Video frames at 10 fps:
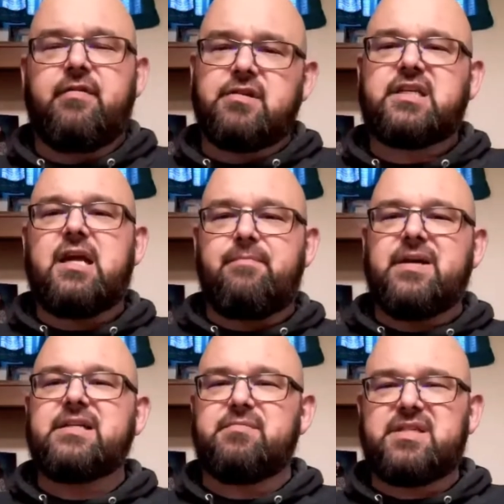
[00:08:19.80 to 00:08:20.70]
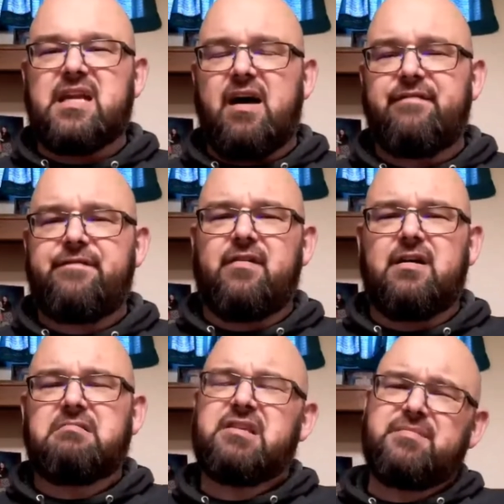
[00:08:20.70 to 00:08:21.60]
they're skipping some stuff,
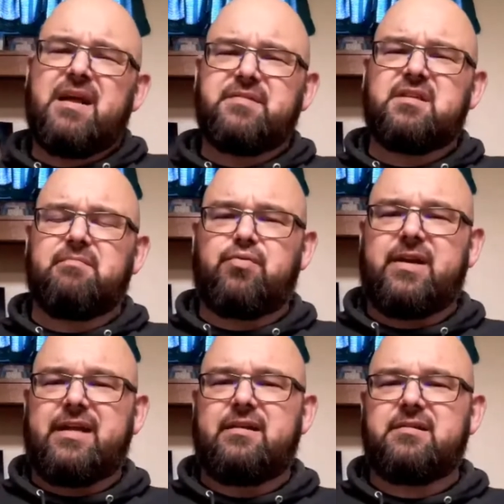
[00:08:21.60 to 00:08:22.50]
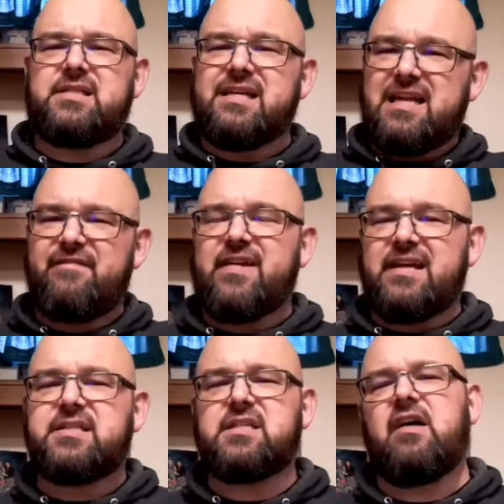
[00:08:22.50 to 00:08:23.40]
sometimes some pretty
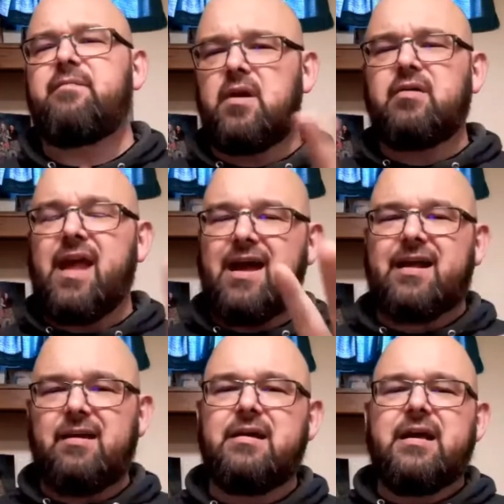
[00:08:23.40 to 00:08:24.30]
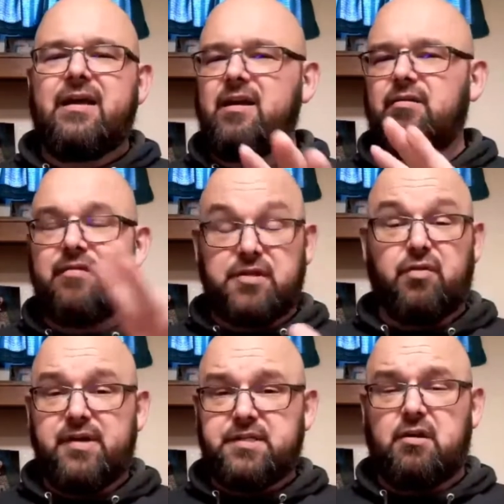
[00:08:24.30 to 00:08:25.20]
significant stuff, but okay, I get, there's
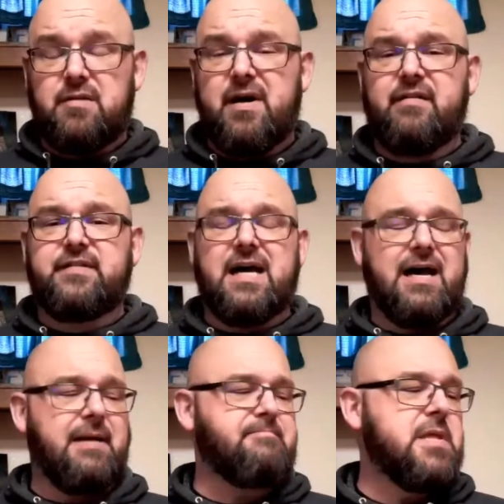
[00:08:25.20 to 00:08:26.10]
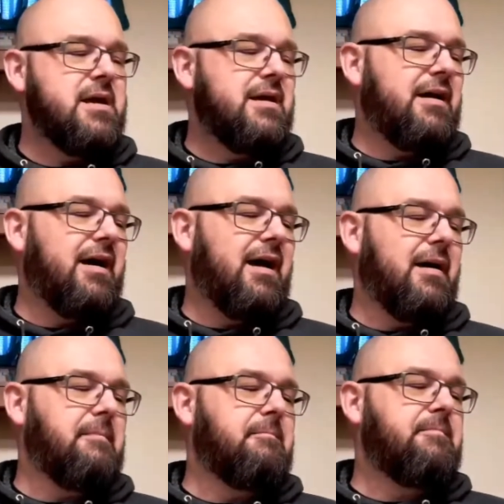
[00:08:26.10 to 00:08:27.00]
only a certain amount of time.
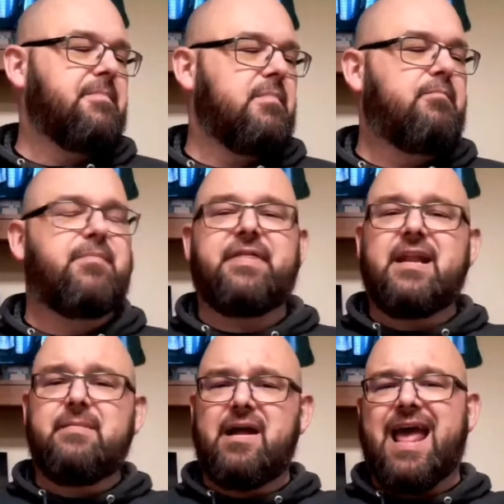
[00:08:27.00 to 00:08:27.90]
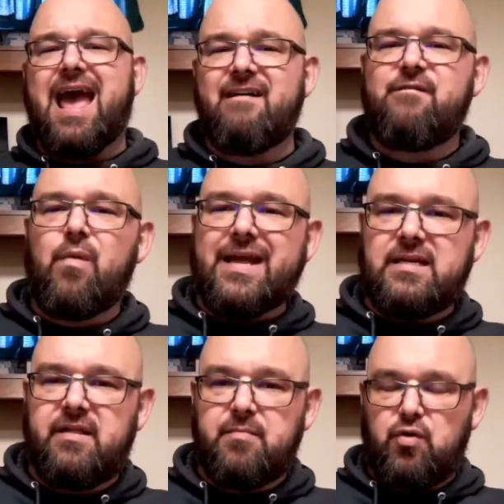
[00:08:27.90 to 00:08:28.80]
But then about halfway
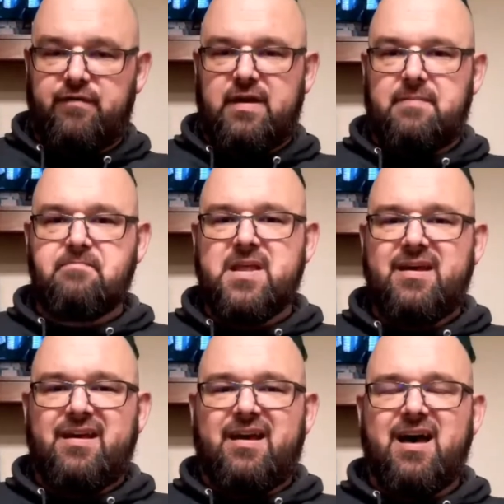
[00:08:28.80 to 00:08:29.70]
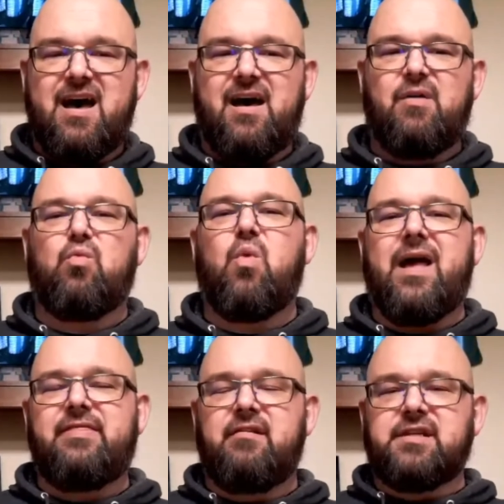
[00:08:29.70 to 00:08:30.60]
into the movie,
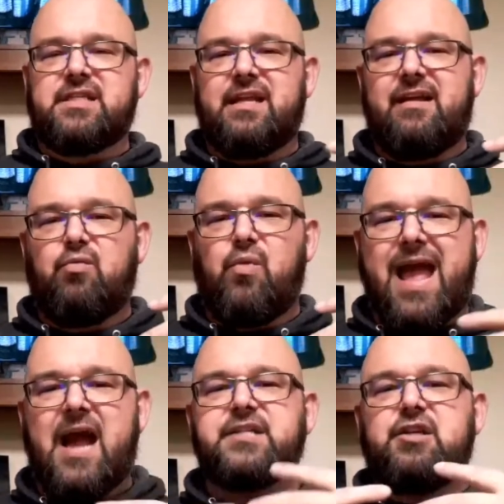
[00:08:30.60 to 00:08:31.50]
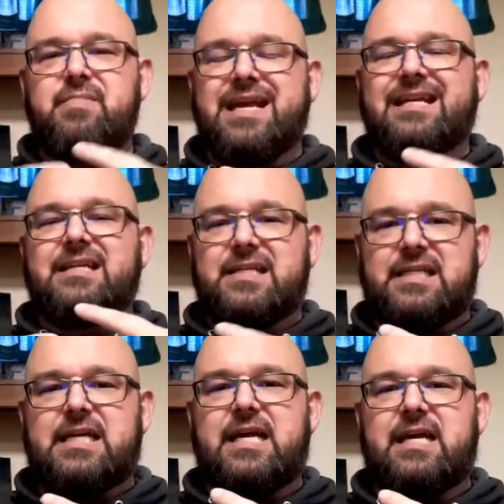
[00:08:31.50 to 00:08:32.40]
when we actually begin to
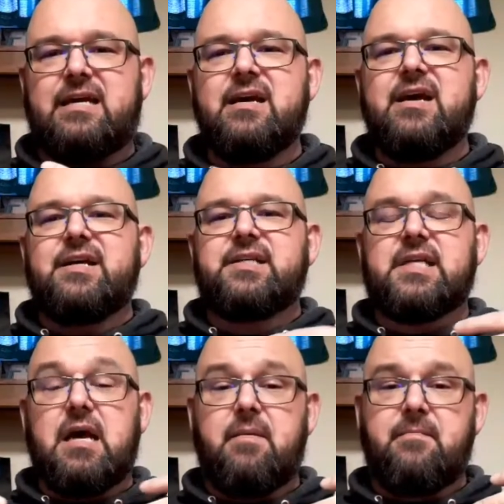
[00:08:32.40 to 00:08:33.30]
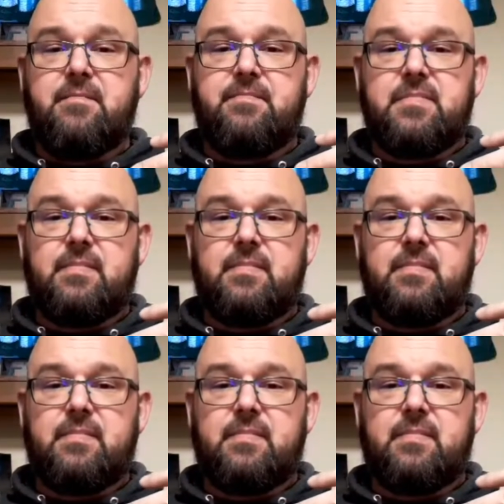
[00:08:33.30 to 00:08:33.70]
see some